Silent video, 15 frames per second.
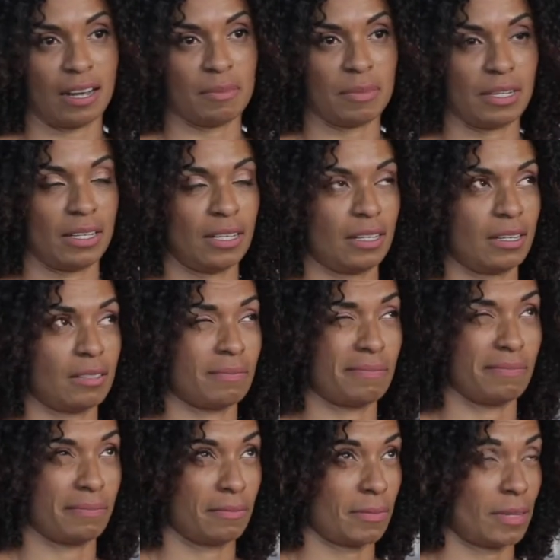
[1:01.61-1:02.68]
I
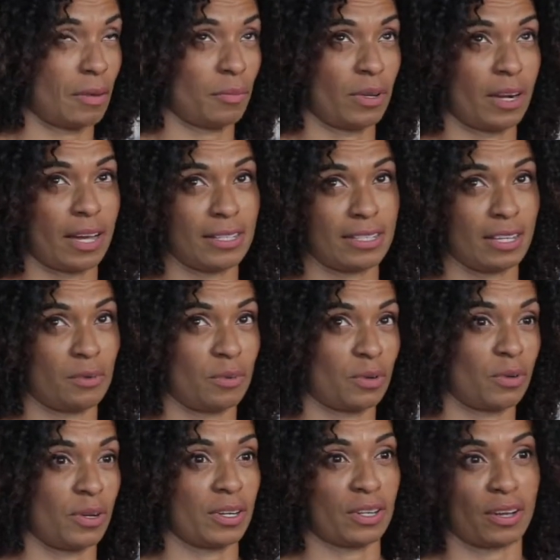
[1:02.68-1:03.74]
mean, when I said
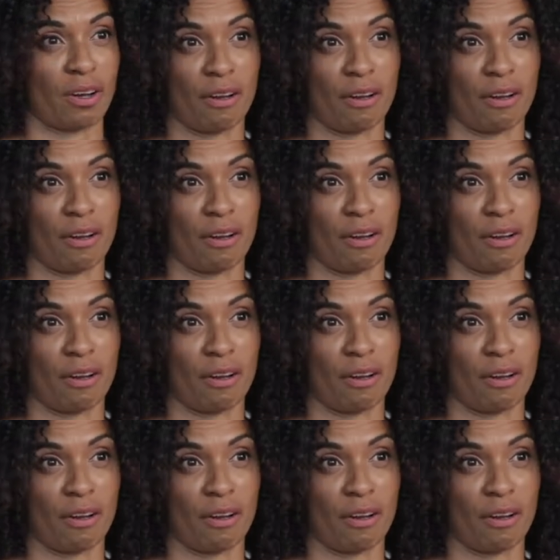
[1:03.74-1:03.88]
we're going to the